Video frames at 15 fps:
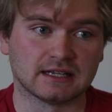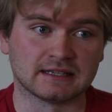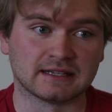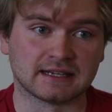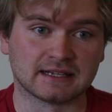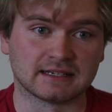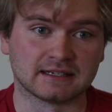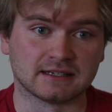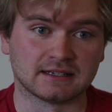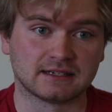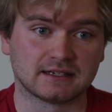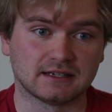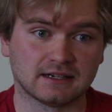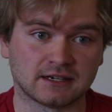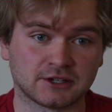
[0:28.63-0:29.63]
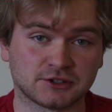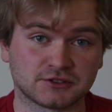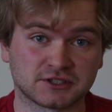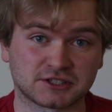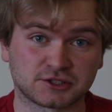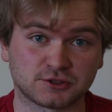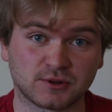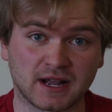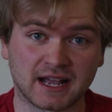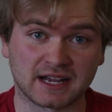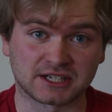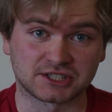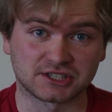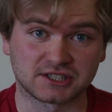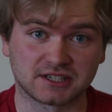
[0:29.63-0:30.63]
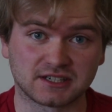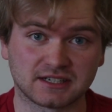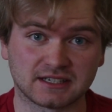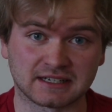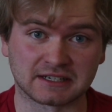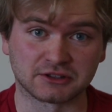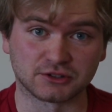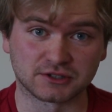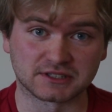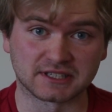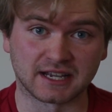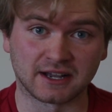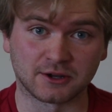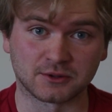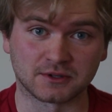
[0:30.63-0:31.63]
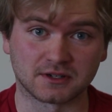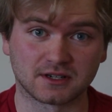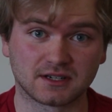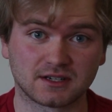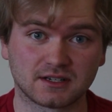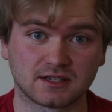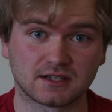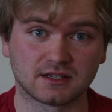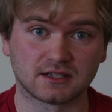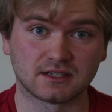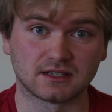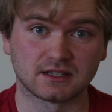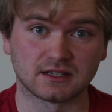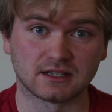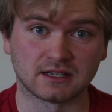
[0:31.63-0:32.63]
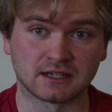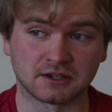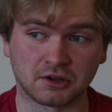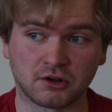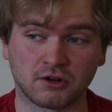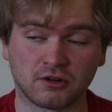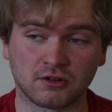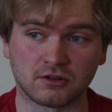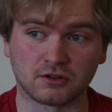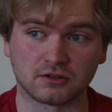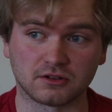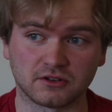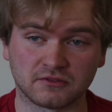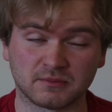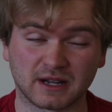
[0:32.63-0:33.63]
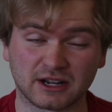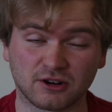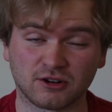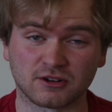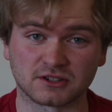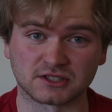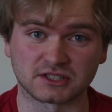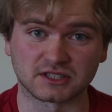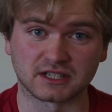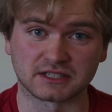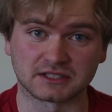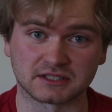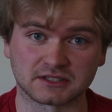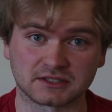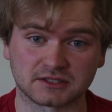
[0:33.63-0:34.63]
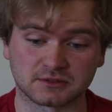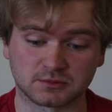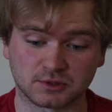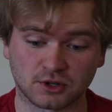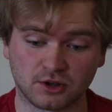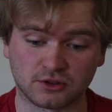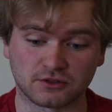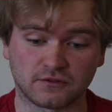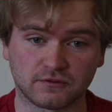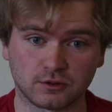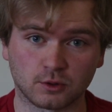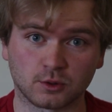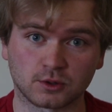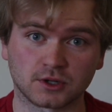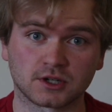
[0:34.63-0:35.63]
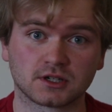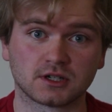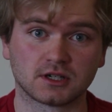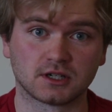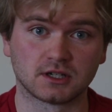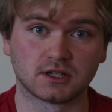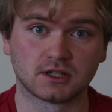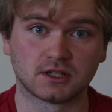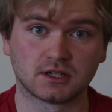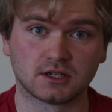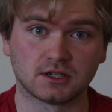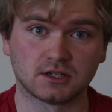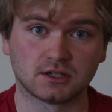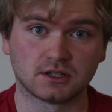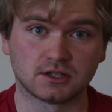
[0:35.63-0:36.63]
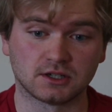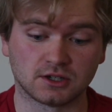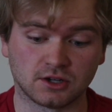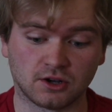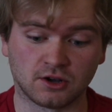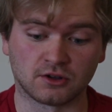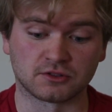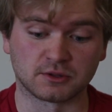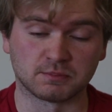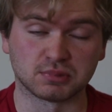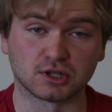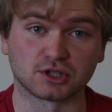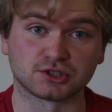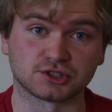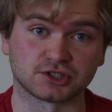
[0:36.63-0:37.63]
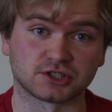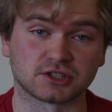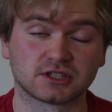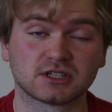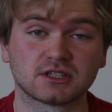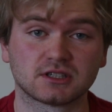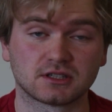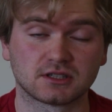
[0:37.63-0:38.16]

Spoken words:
And then I heard this crash and I looked down and all of my orange slices were on the floor, on the plunger.